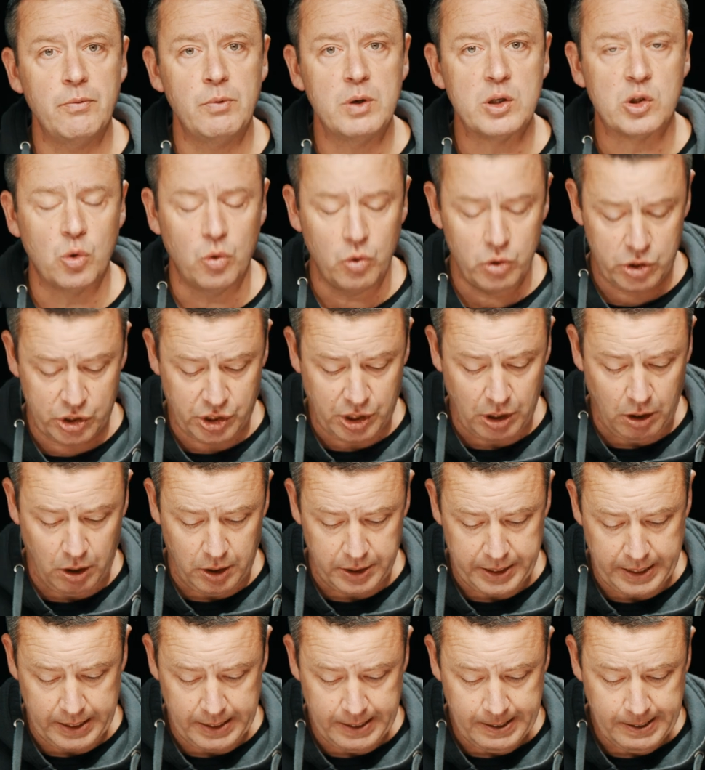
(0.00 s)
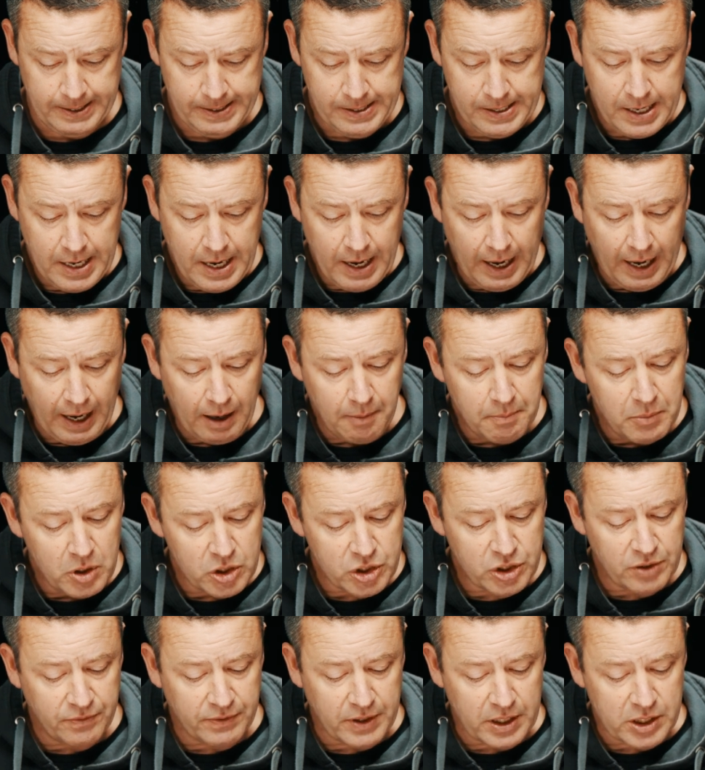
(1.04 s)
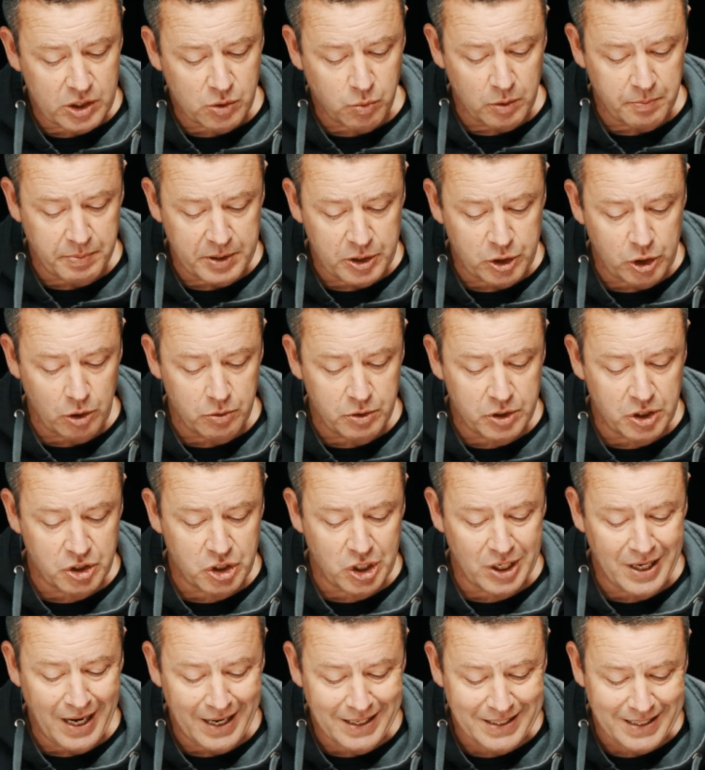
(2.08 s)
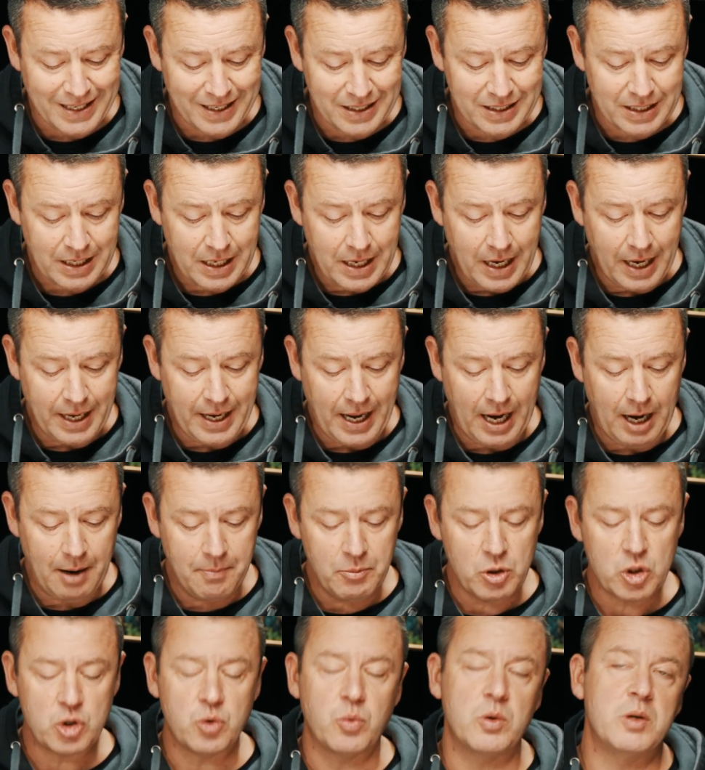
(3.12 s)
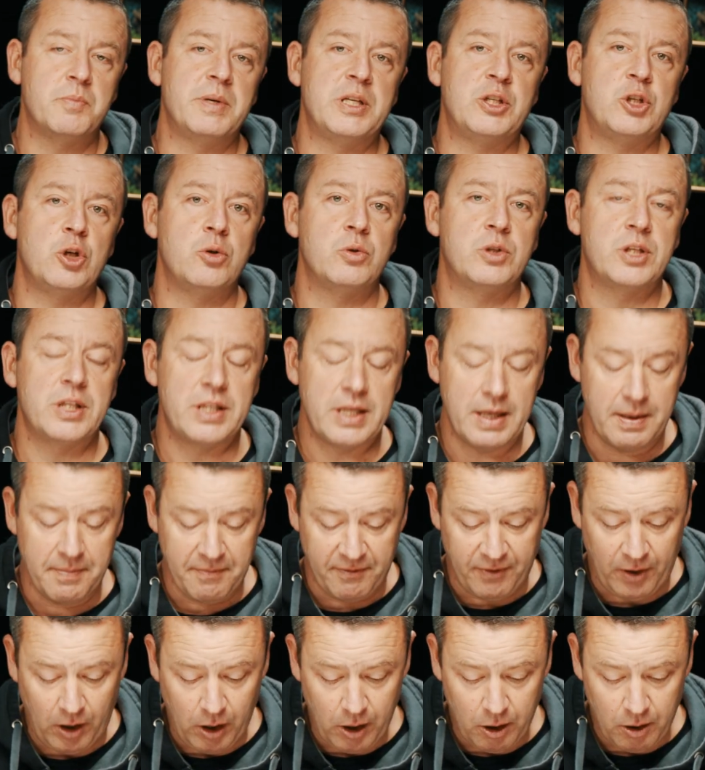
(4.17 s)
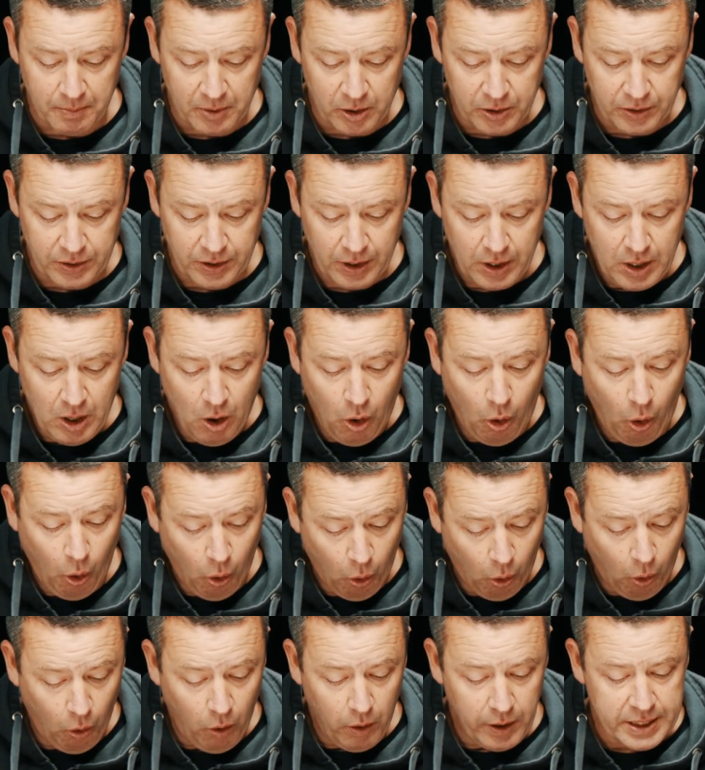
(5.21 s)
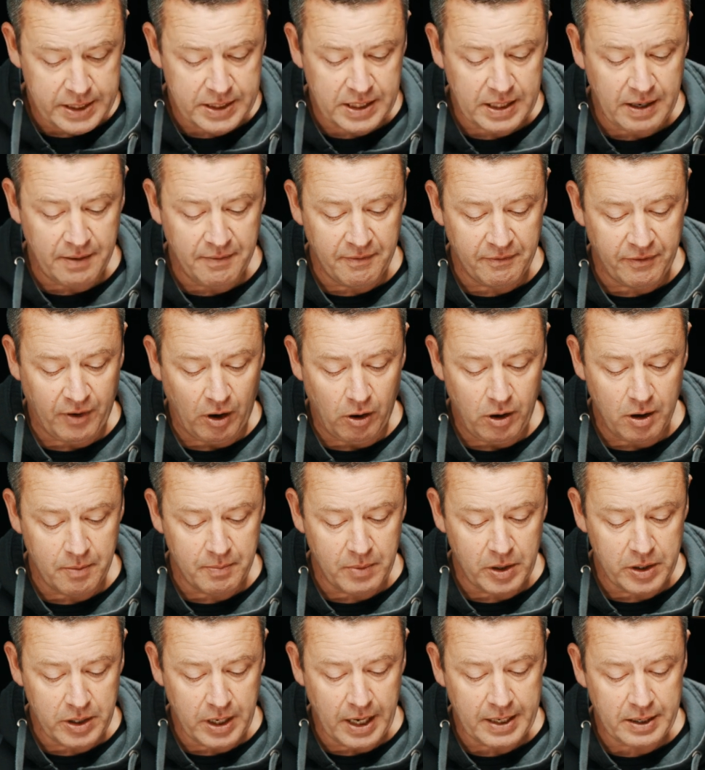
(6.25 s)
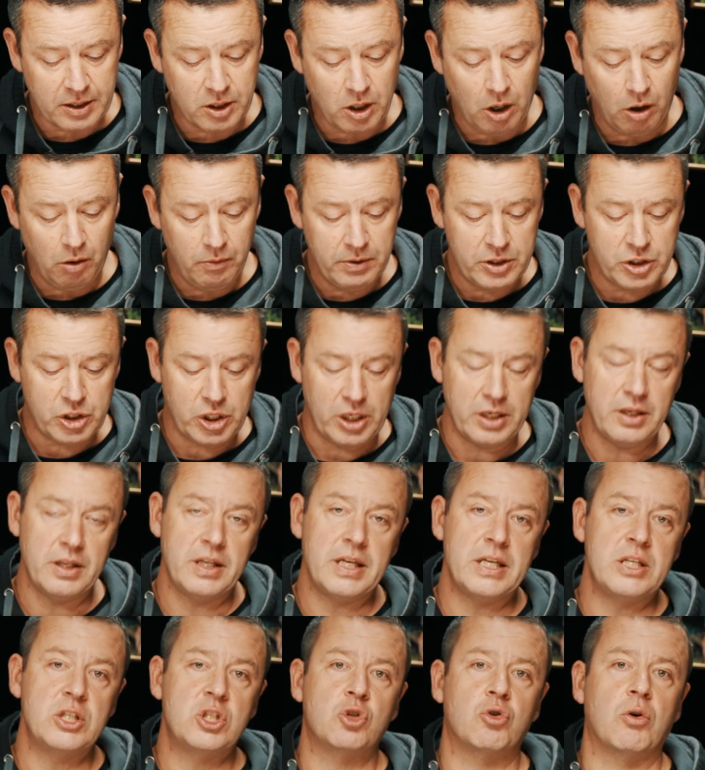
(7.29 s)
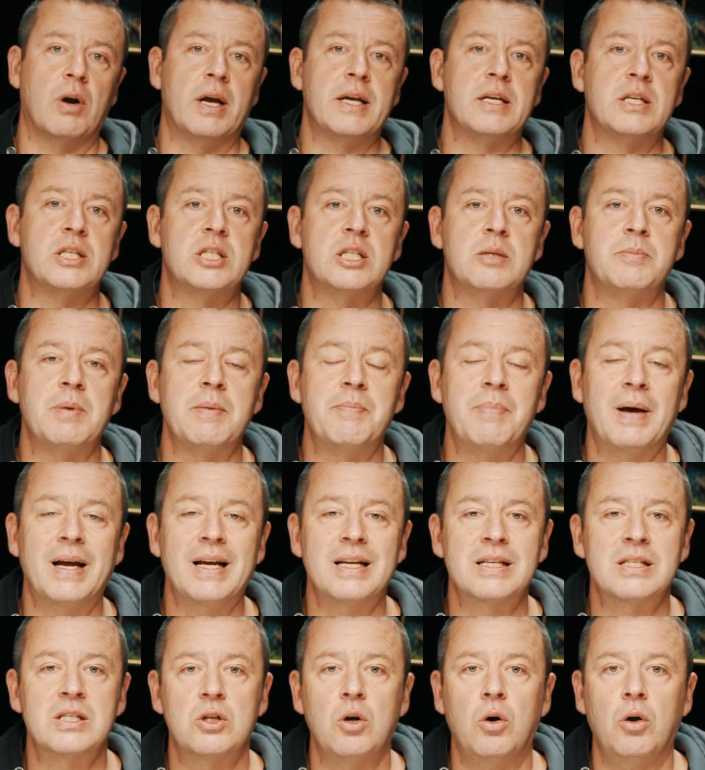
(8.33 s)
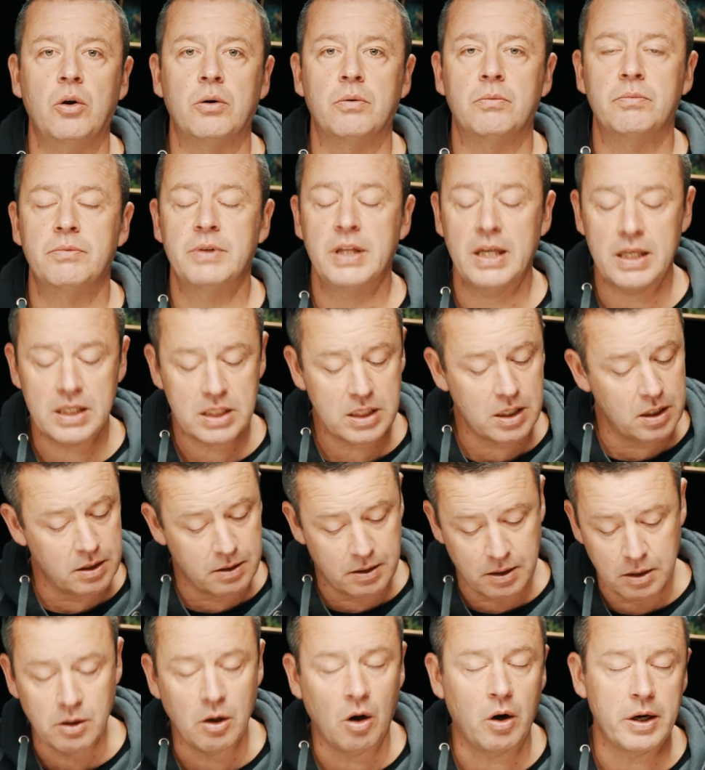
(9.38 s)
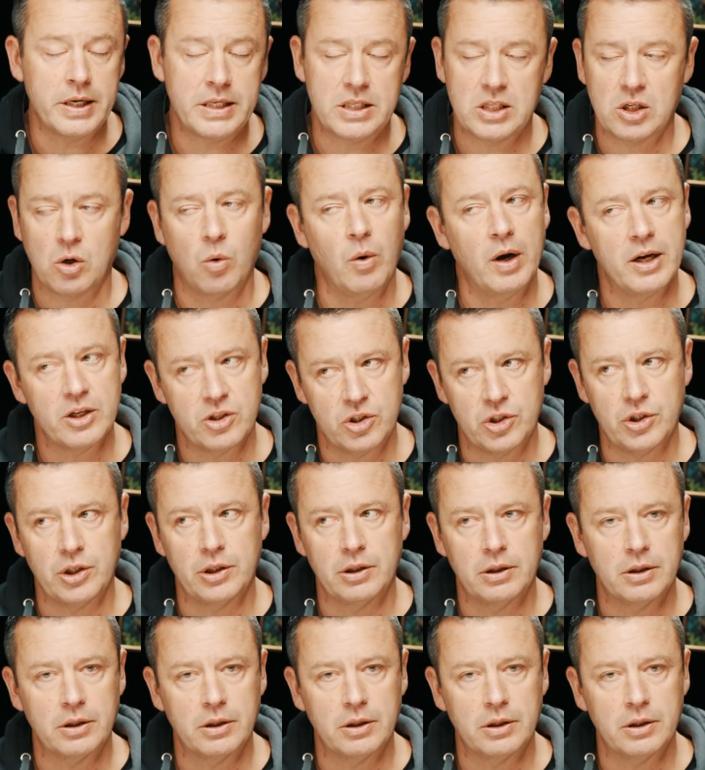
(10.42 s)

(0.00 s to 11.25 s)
resource guarding. How much of this would be due to genetics and how much would be due to the environment? Or is the environment encouraging these traits to be passed on? That's a nice question.